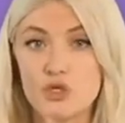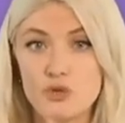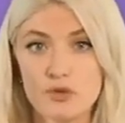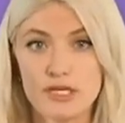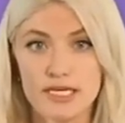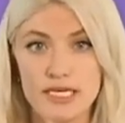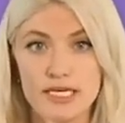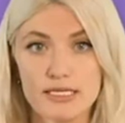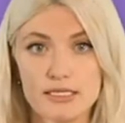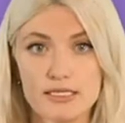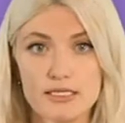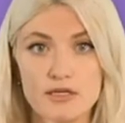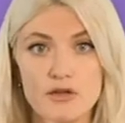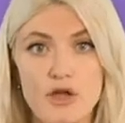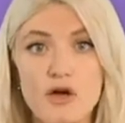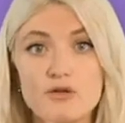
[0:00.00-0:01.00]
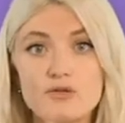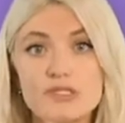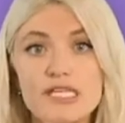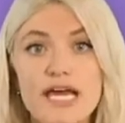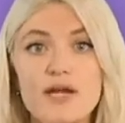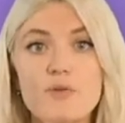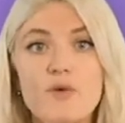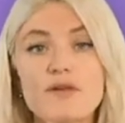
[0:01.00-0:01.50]
two that he still owns
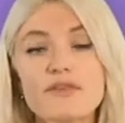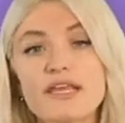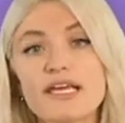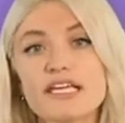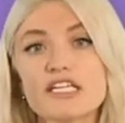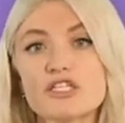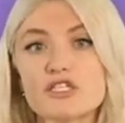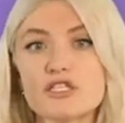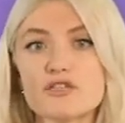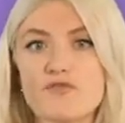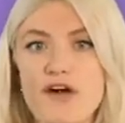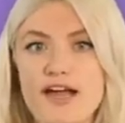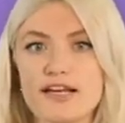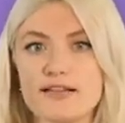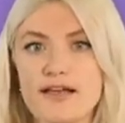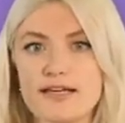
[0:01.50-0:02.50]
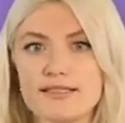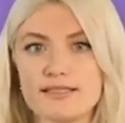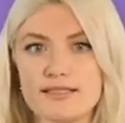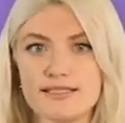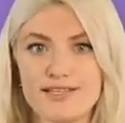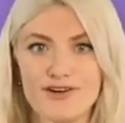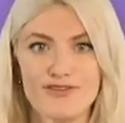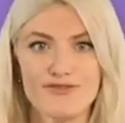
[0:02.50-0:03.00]
and one that he just finalized a
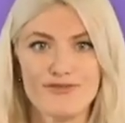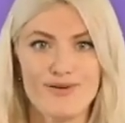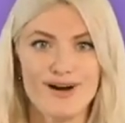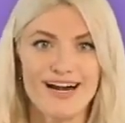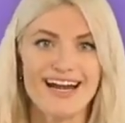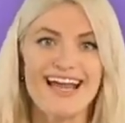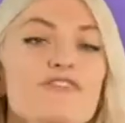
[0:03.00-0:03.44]
sale for.